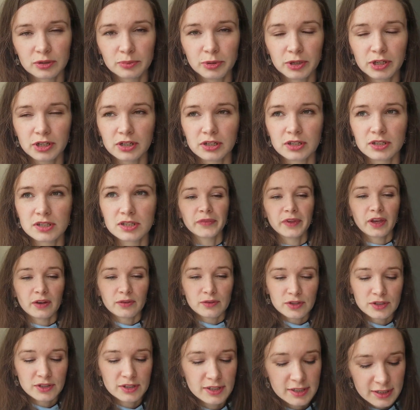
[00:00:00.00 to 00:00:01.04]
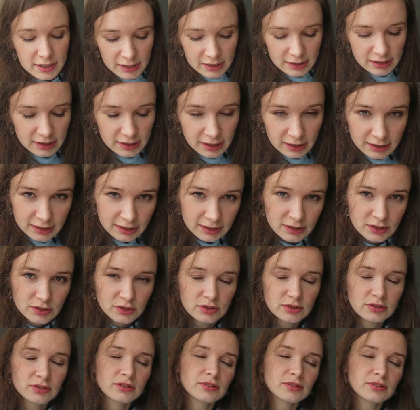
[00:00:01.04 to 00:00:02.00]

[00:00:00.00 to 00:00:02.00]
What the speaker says: because I was just standing like this,